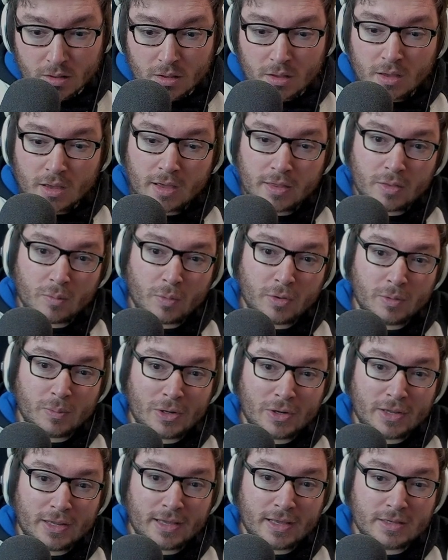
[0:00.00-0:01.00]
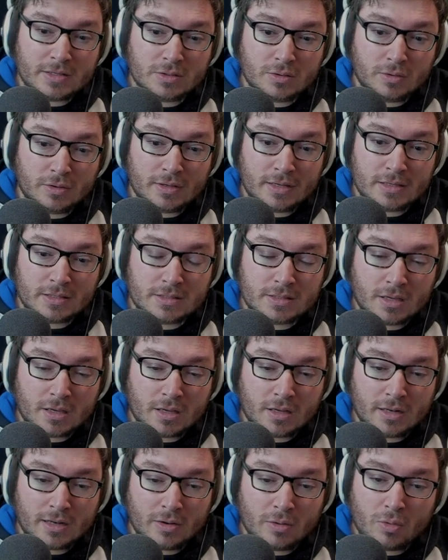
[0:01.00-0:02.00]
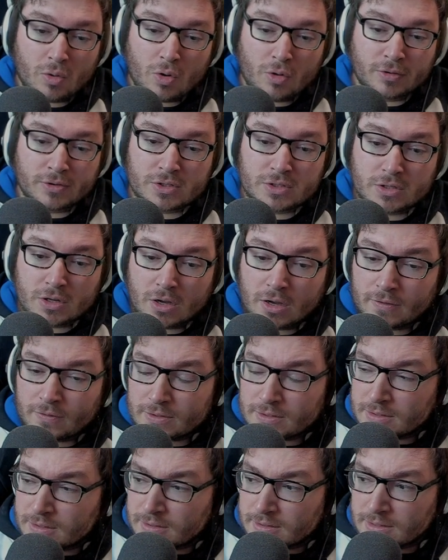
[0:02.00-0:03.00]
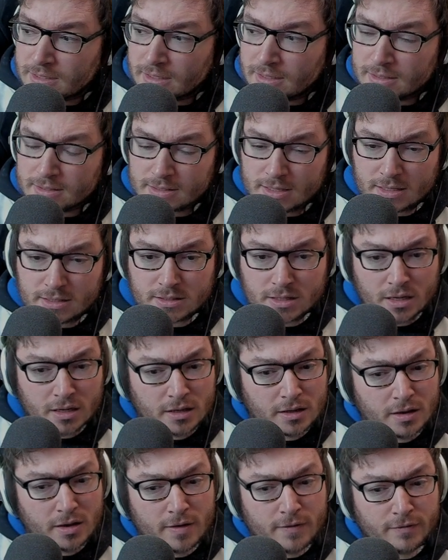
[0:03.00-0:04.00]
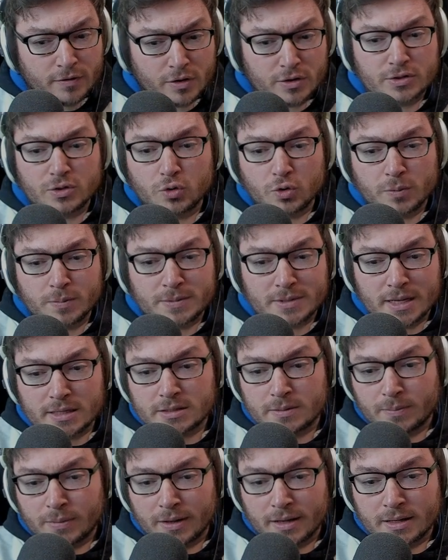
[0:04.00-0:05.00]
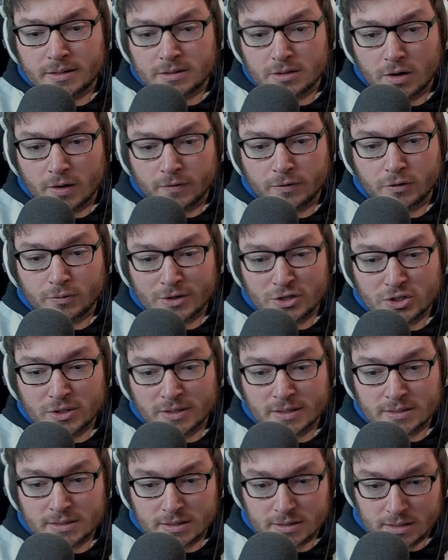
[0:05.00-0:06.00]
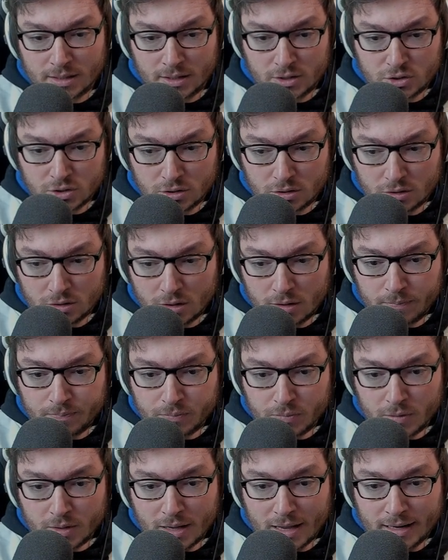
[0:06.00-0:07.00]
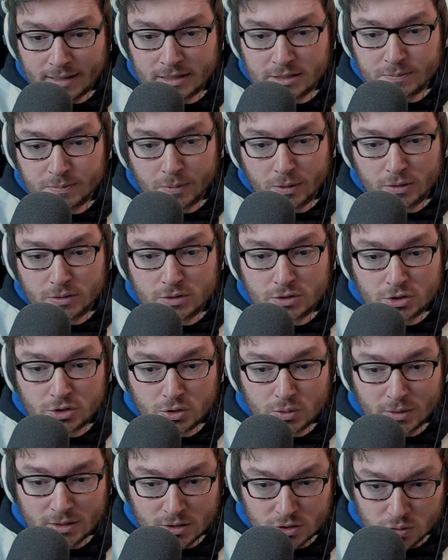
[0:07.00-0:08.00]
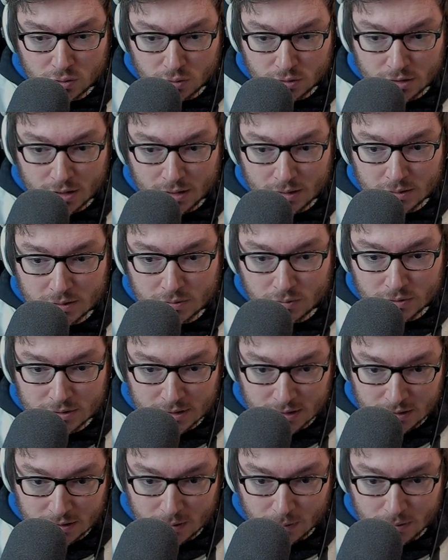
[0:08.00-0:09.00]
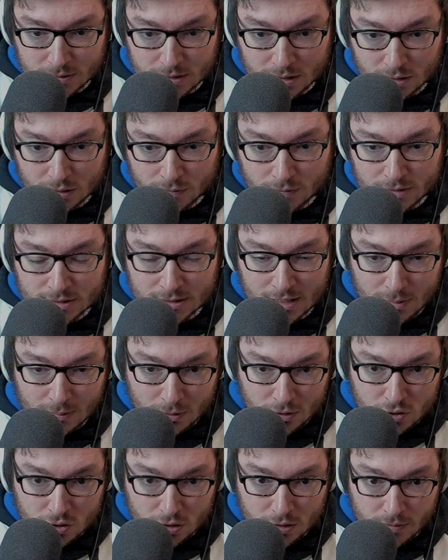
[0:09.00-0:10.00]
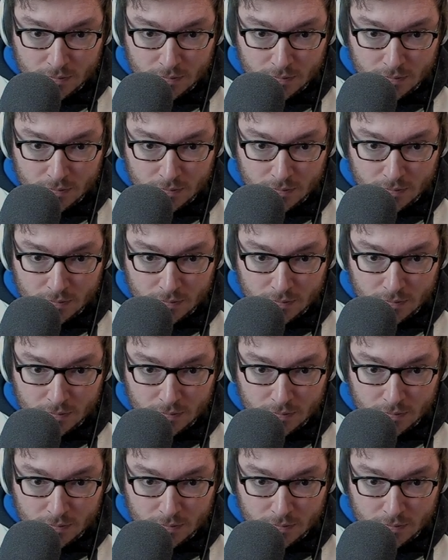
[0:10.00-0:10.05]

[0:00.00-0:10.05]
And the one we're looking at is on this little orange star. If you see it, it says frozen orb stays in place after reaching its destination and explodes 2 additional times for 60% of its damage.